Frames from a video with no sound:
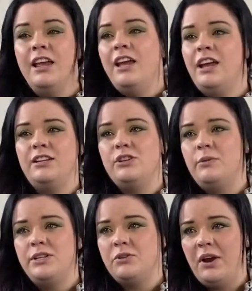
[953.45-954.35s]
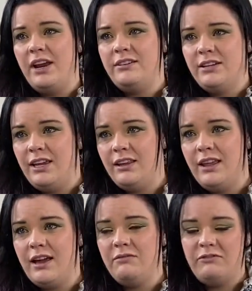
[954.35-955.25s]
And it's always great to get
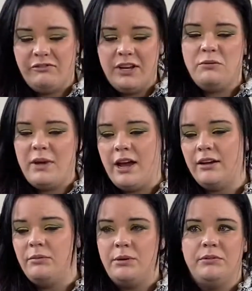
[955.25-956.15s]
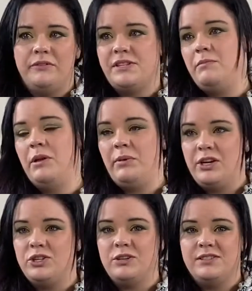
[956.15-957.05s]
that feedback. People have sent me
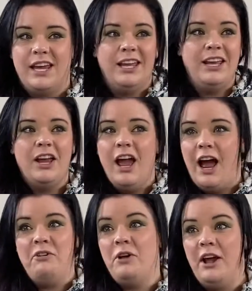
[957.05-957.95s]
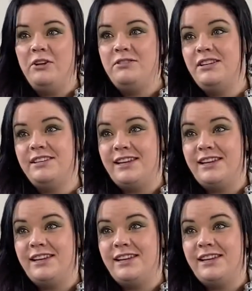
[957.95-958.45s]
pictures like, I don't know how you did this.